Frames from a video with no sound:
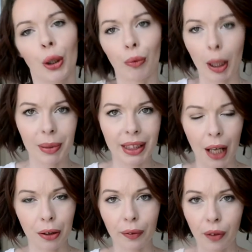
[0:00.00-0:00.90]
rips
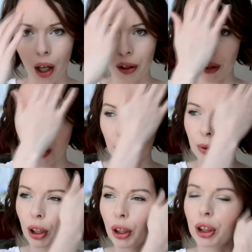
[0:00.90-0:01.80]
down the front that
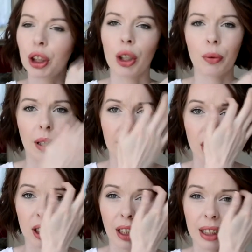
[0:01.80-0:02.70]
would look cute with
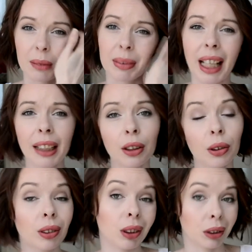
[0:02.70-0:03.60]
just like some
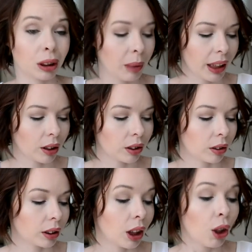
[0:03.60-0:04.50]
sandals or some
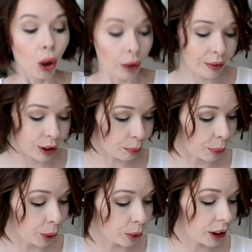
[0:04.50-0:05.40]
heels or even some
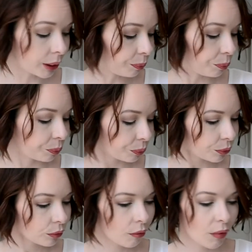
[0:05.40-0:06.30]
boots.
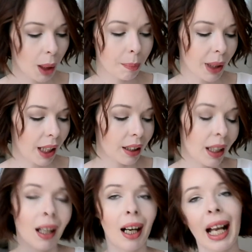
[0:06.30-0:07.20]
But
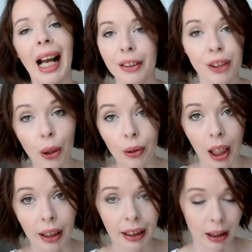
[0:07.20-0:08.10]
I had no
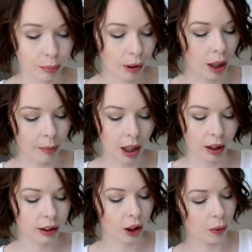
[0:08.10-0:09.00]
luck in
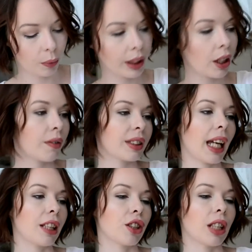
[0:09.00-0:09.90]
Primark, so went over
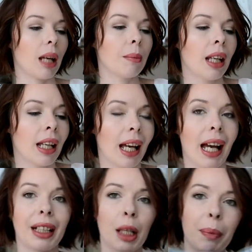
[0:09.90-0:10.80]
to H and M
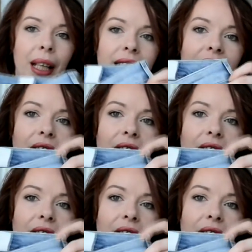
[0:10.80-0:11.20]
and I picked